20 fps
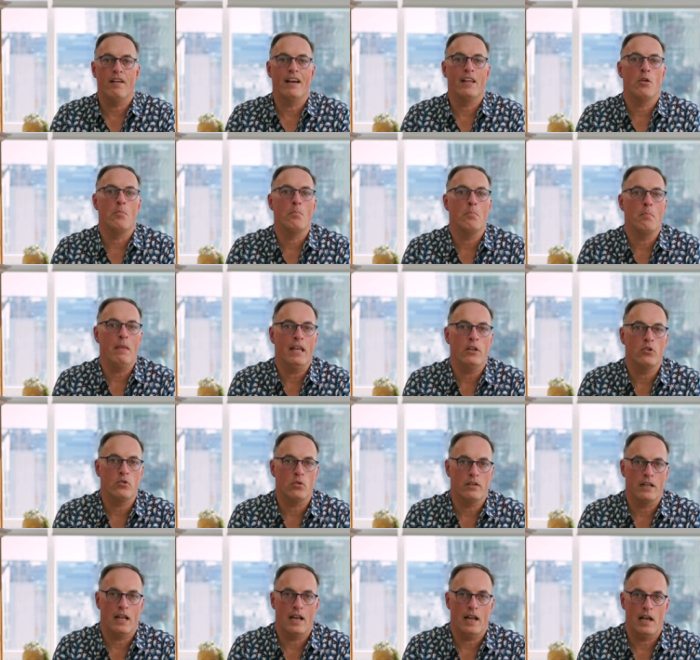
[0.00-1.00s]
find a mentor
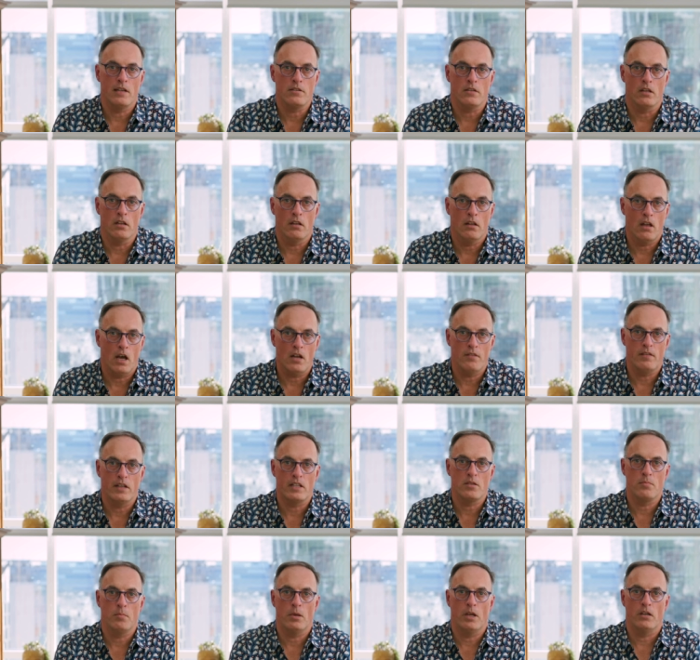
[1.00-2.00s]
mentor that has a lot of
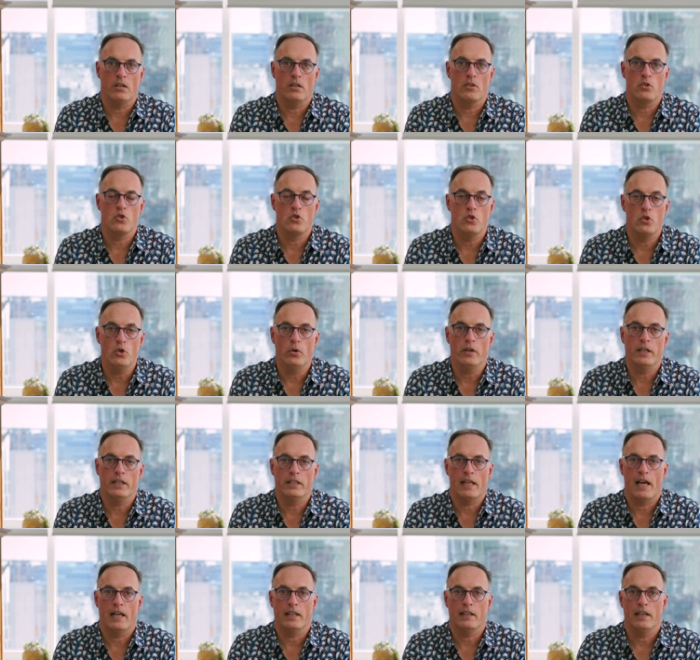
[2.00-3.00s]
experience doing
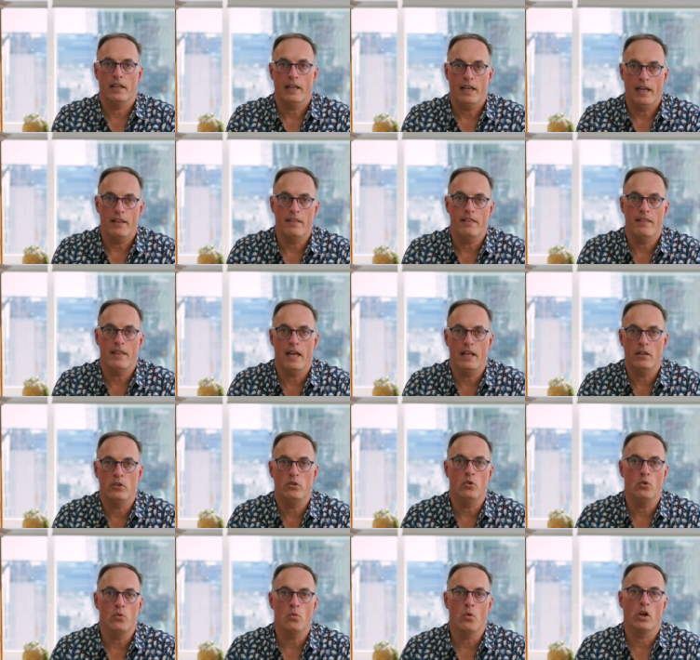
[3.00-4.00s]
that and then
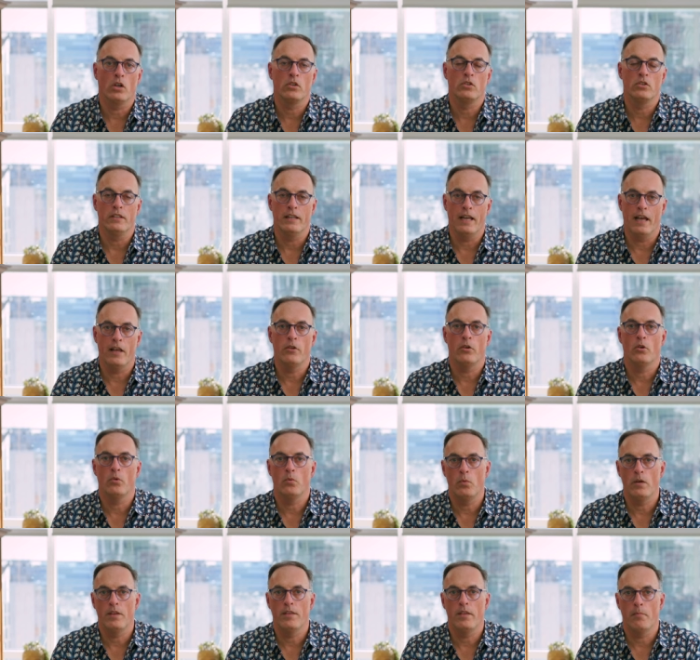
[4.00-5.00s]
you work together
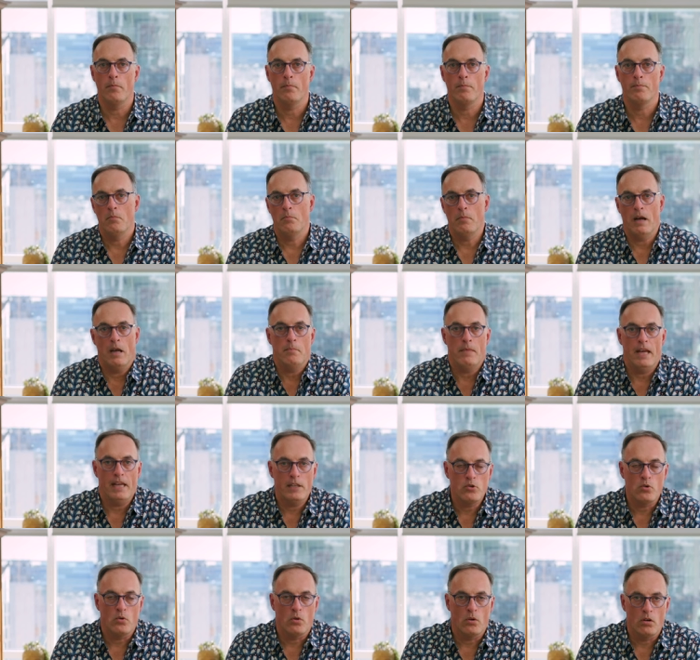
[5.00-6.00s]
with them. My
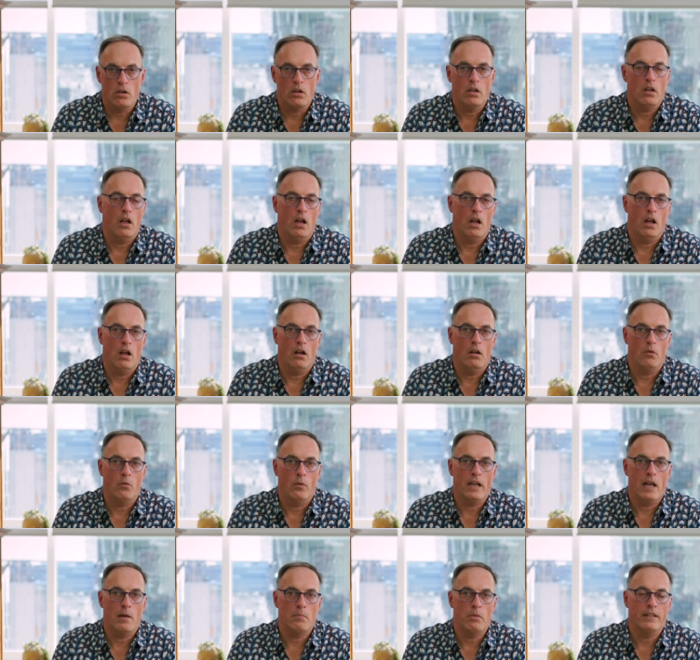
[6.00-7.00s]
mentor, uh,
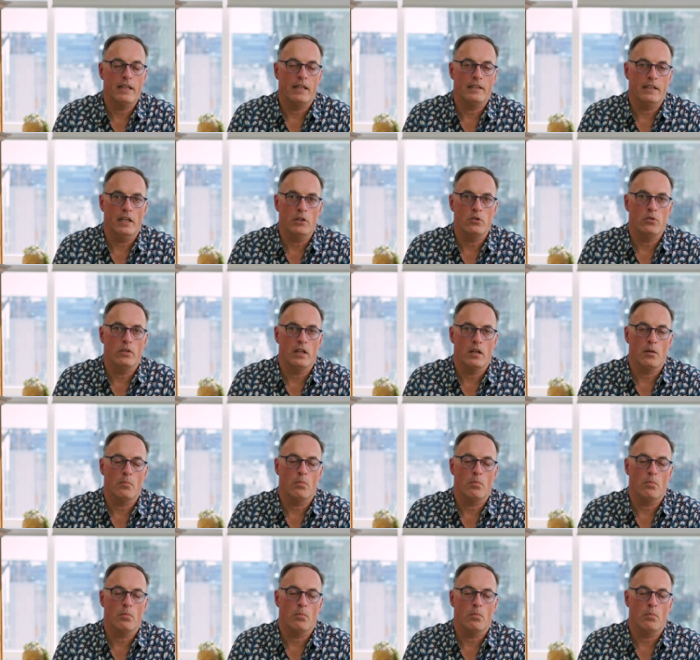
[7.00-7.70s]
when I bought that eight unit